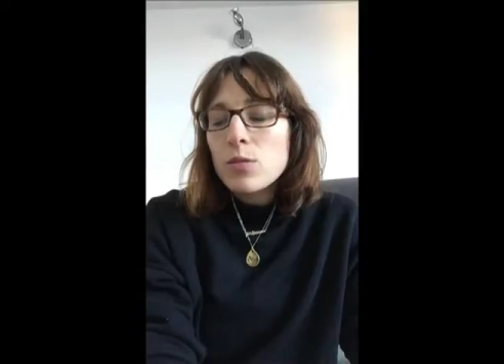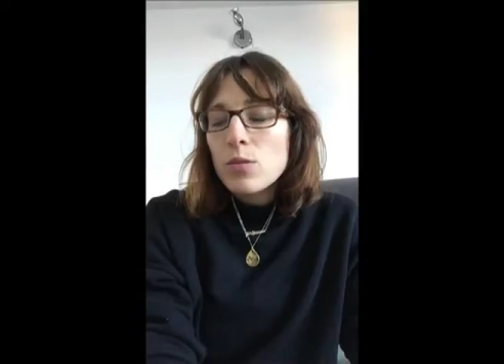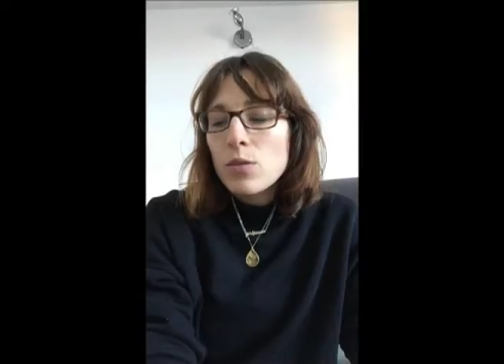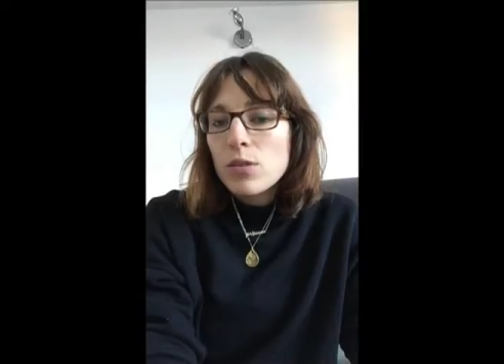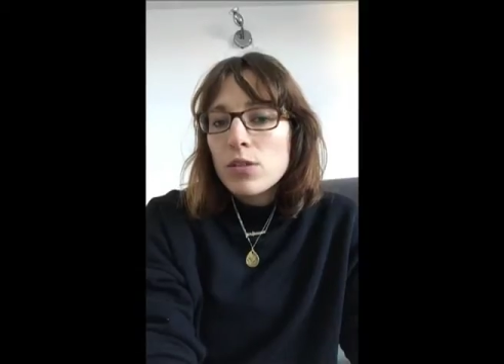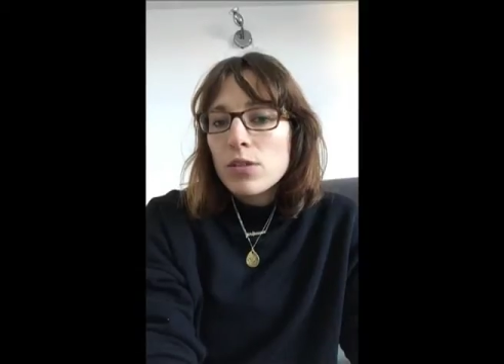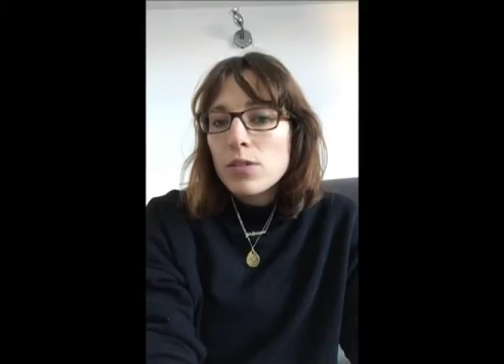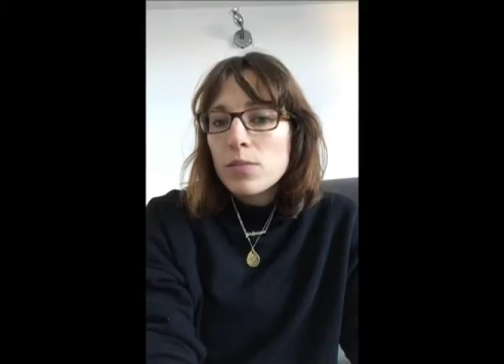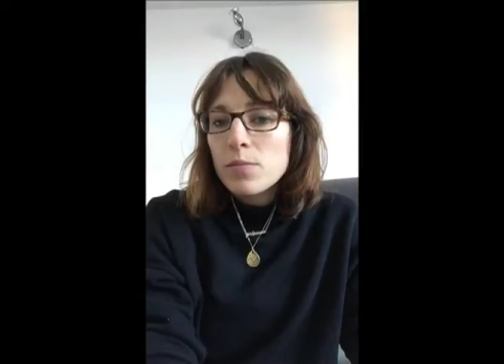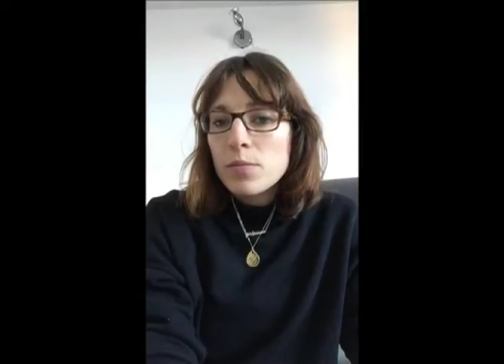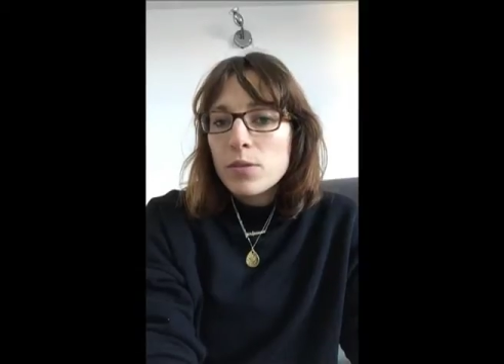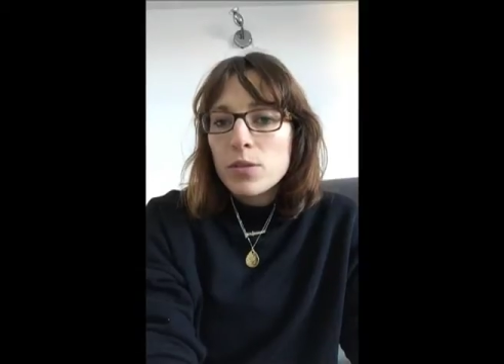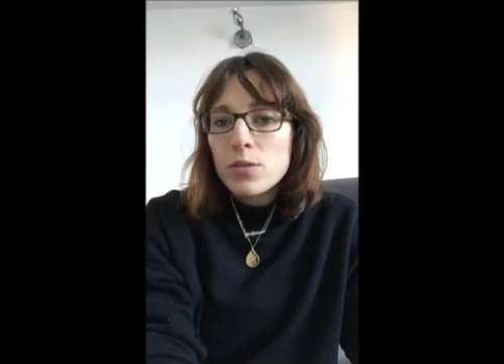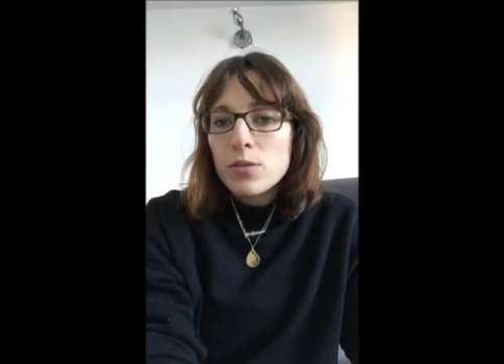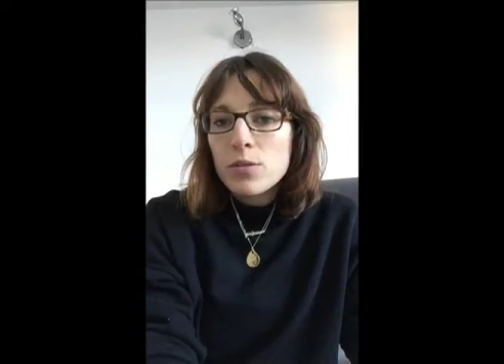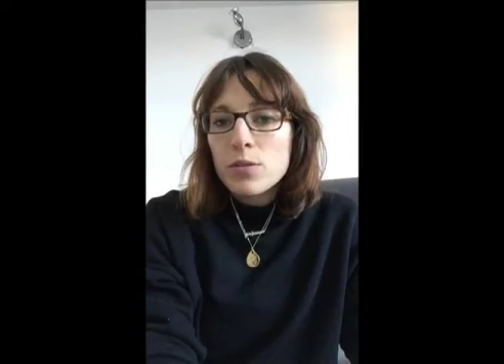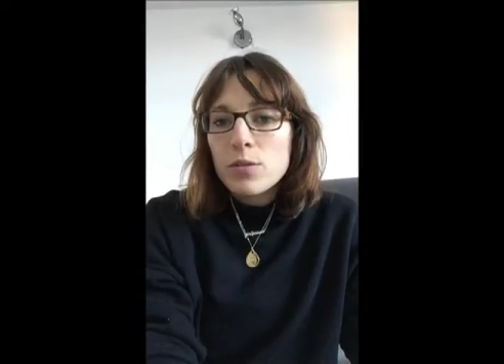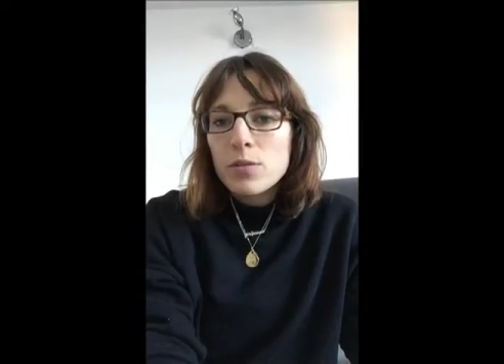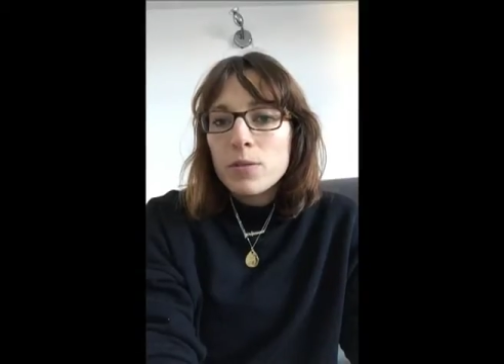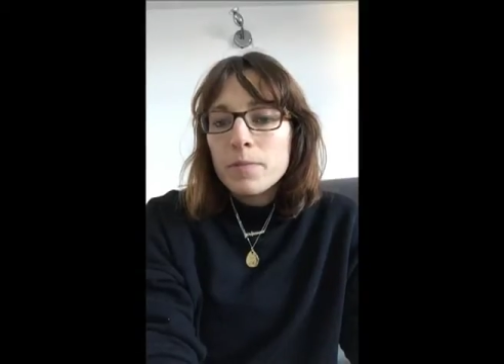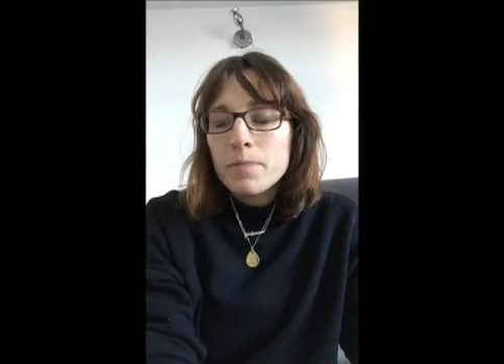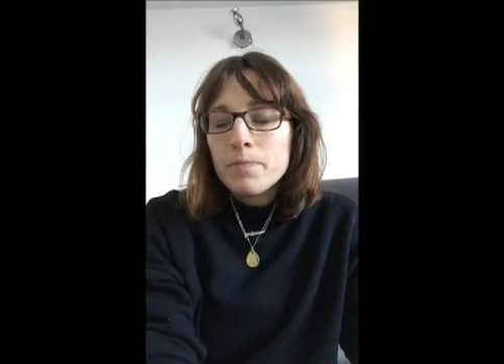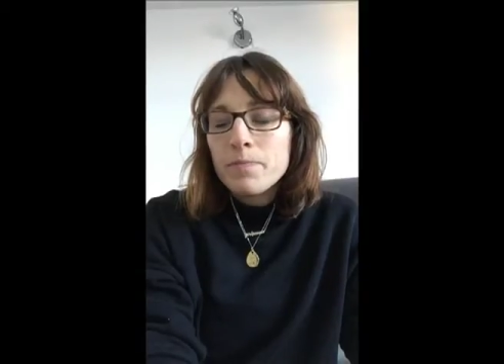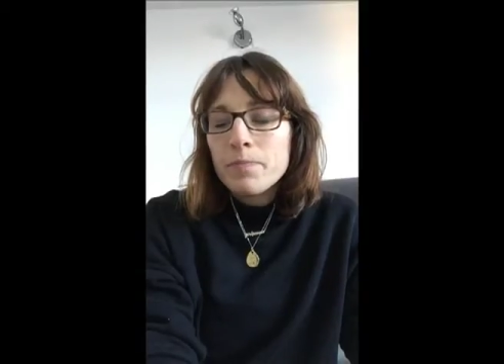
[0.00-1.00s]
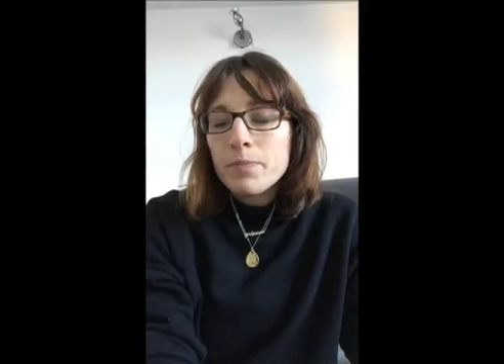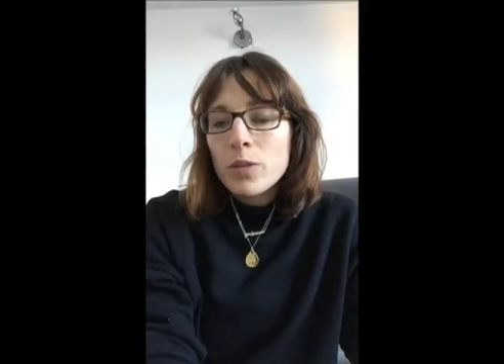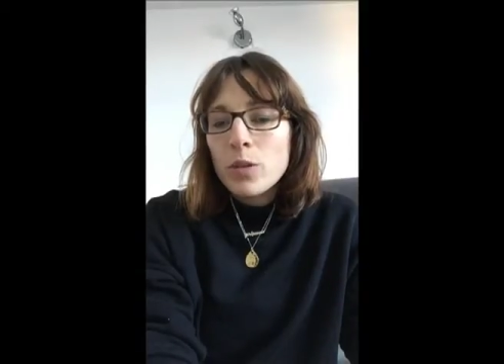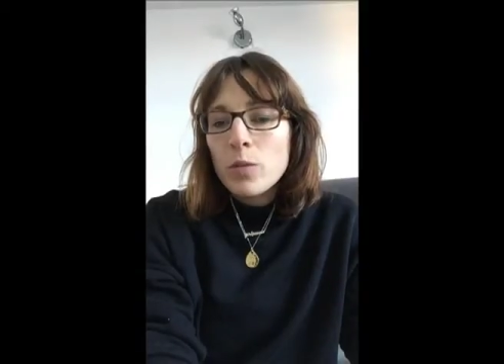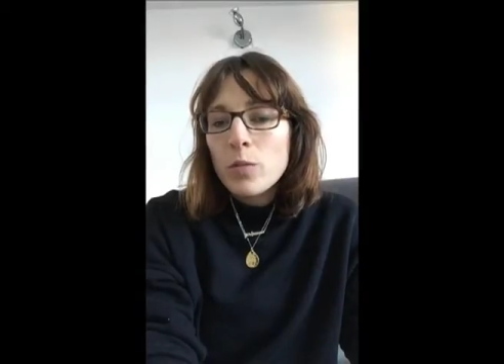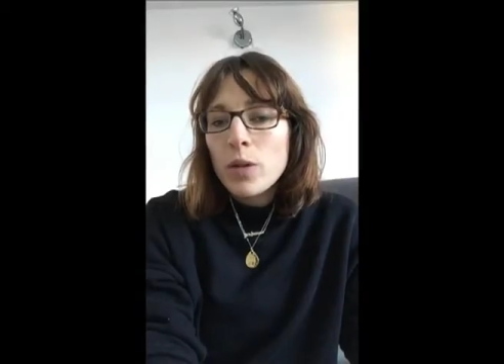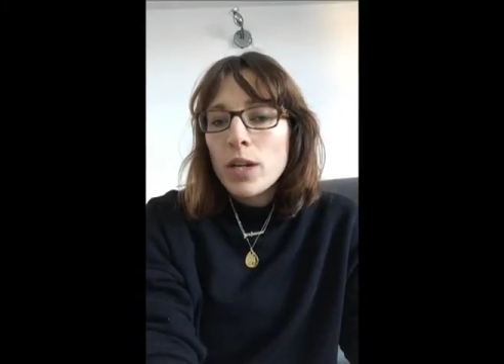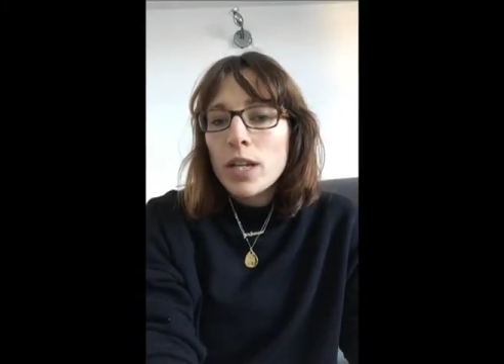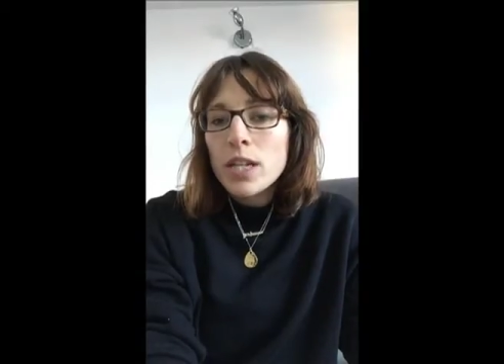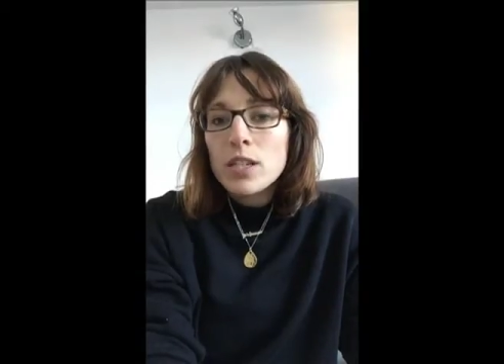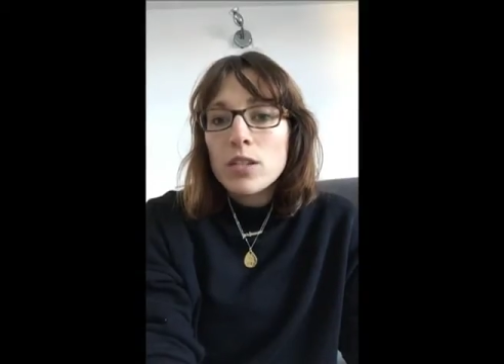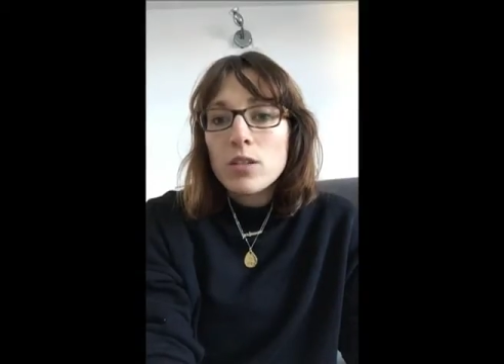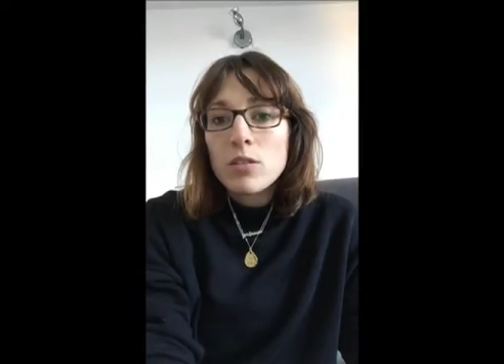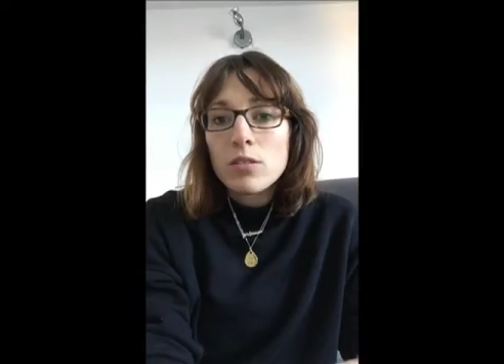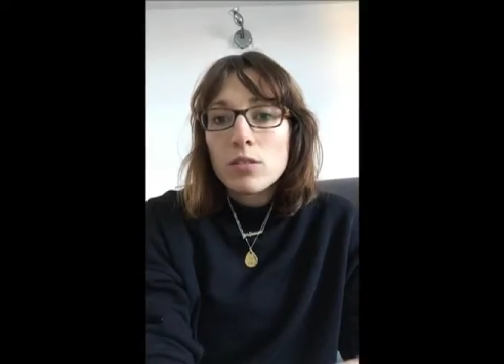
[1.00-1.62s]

to a hospital, which